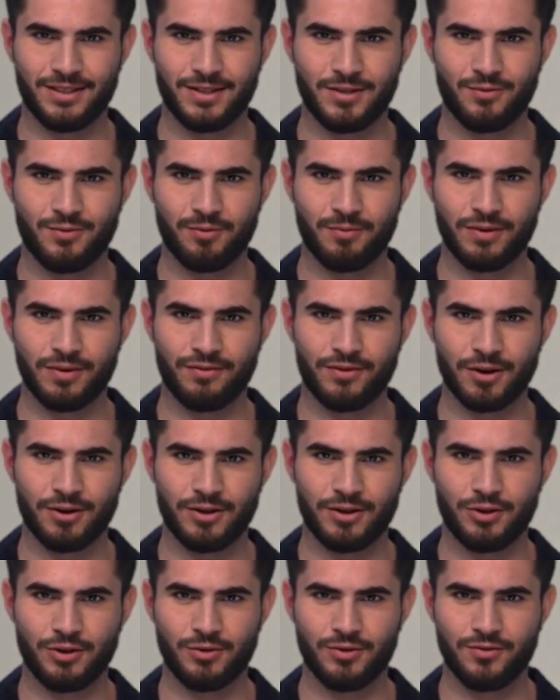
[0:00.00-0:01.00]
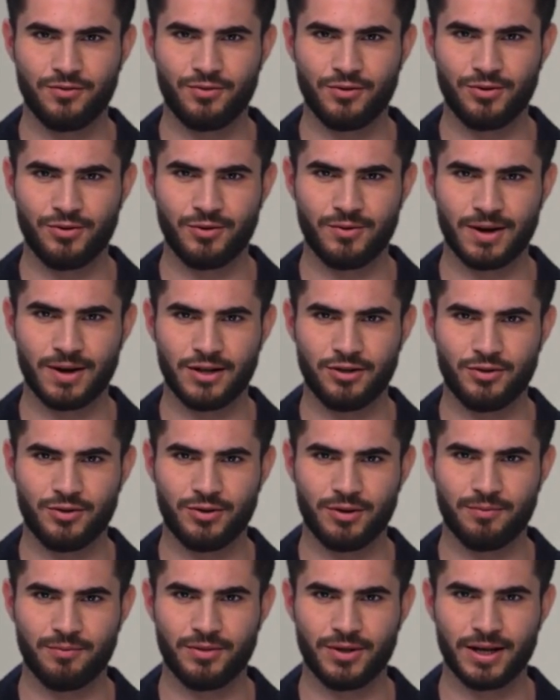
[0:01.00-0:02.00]
This will be very useful to
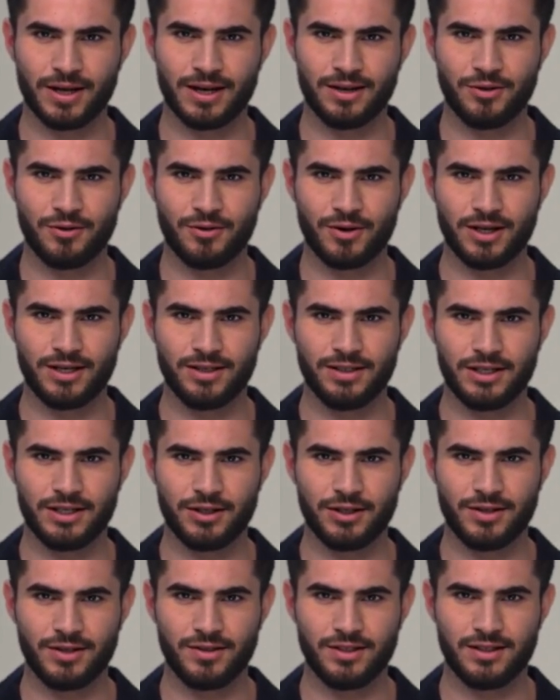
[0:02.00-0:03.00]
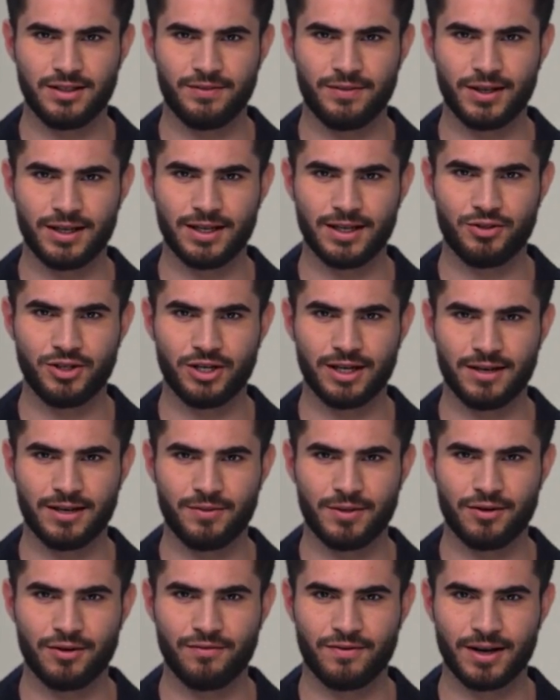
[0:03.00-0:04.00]
actually plan your ideas and
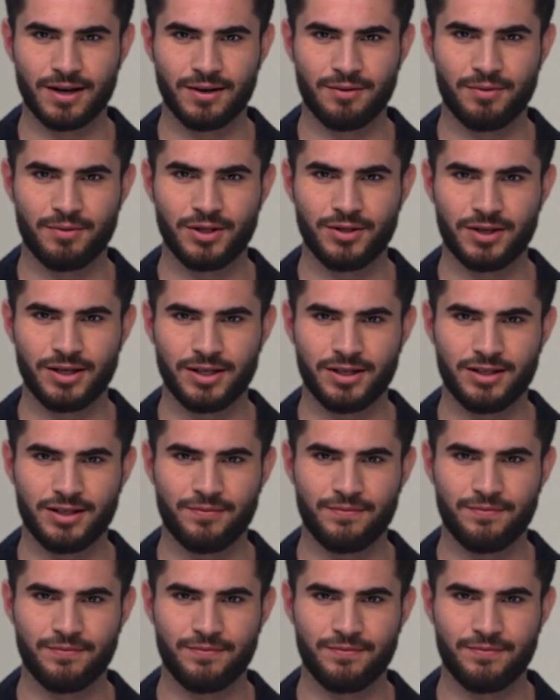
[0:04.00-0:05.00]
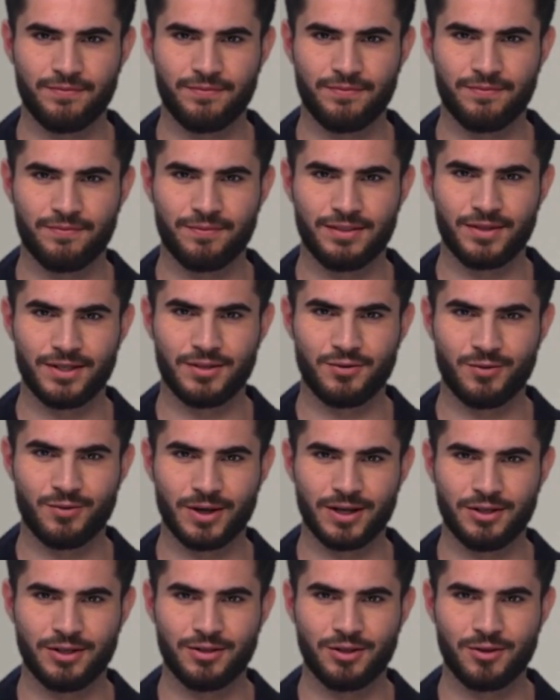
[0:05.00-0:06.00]
check their viability. This
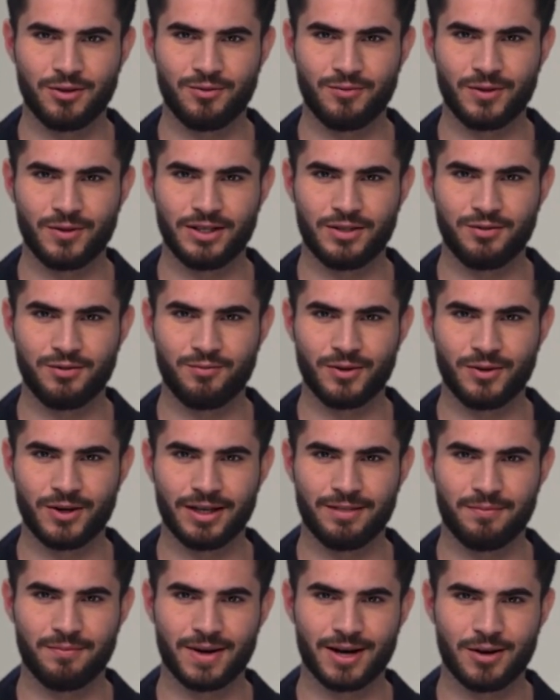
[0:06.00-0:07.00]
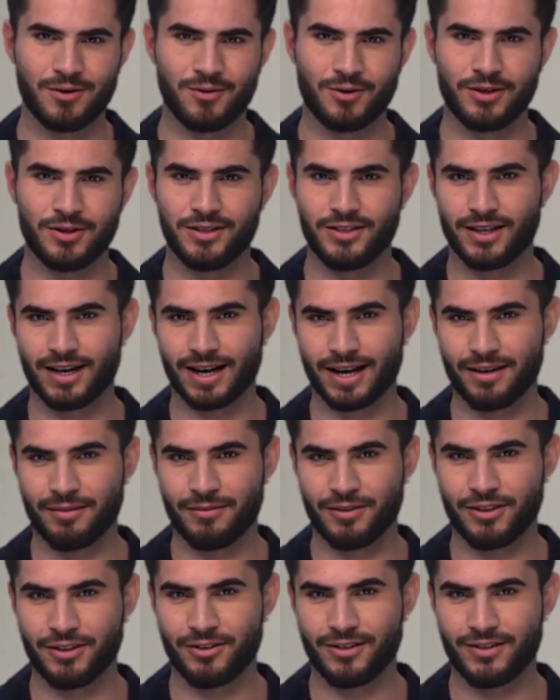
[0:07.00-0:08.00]
way, you don't waste brain power and
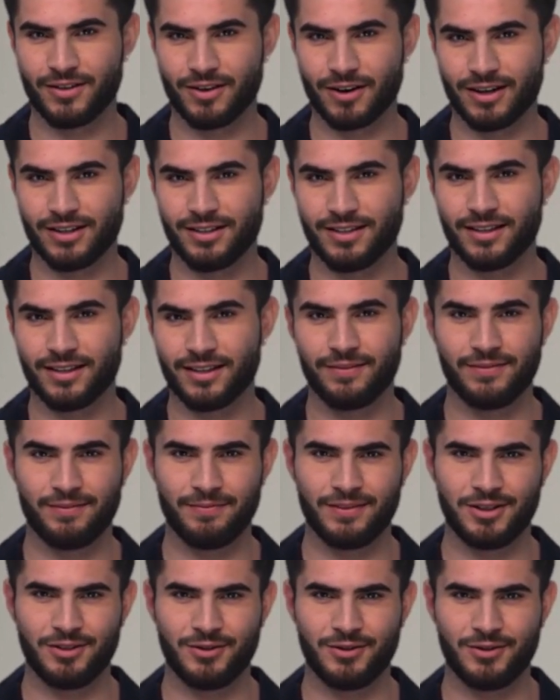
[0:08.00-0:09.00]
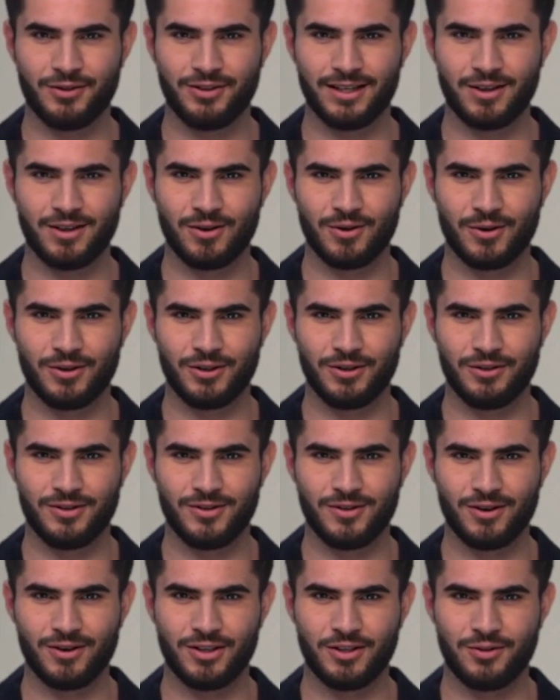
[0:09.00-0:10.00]
time on your thoughts, and you can get all
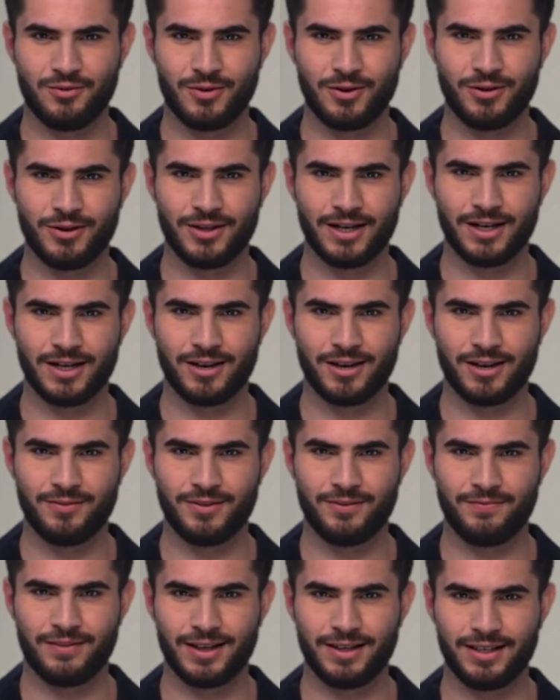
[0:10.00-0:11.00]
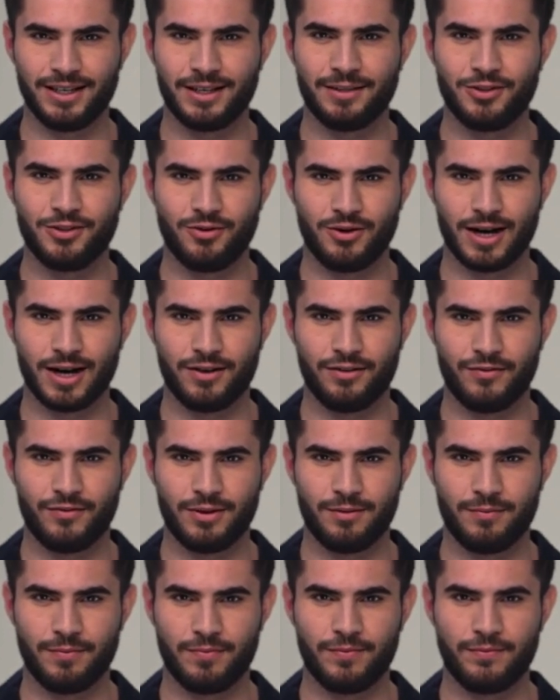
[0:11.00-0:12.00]
your thoughts wrote down and keep track
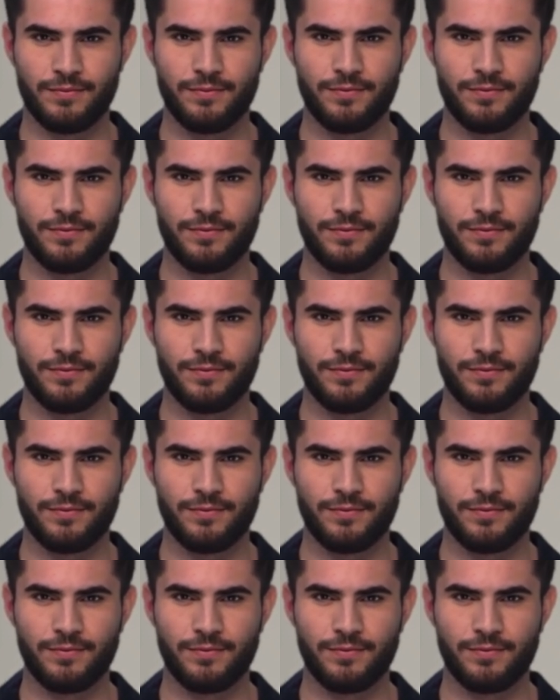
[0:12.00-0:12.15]
of them.